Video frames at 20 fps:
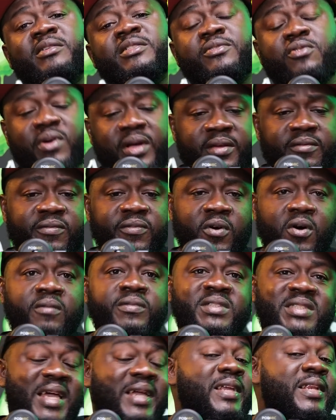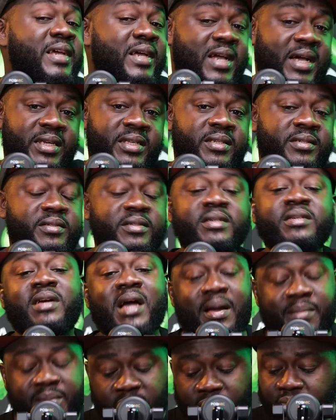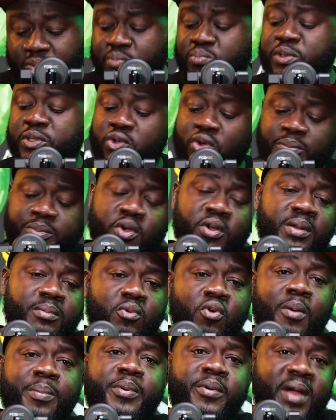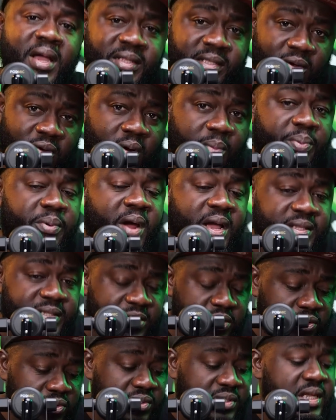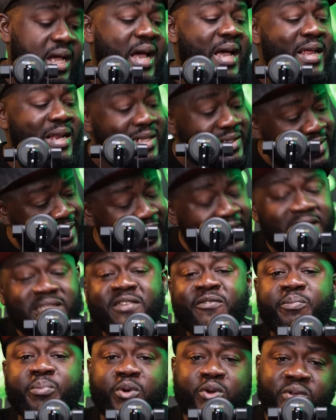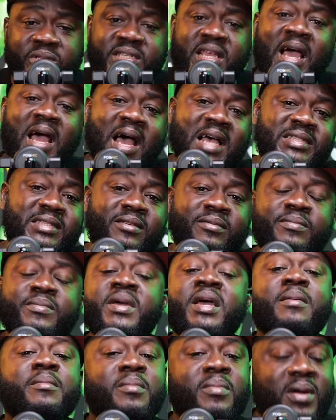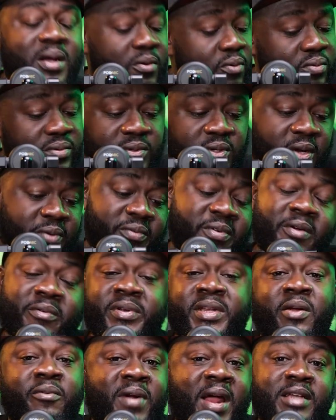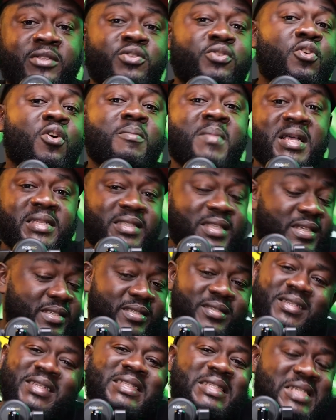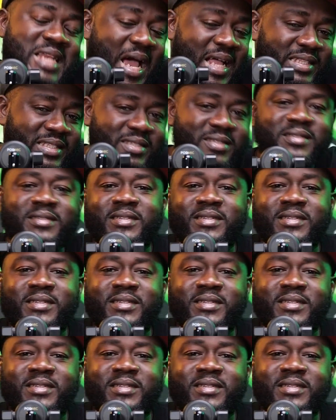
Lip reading: is not involved, technically, Ubuso be on copyright and copyright issues. The executive producer has the right to your masters. That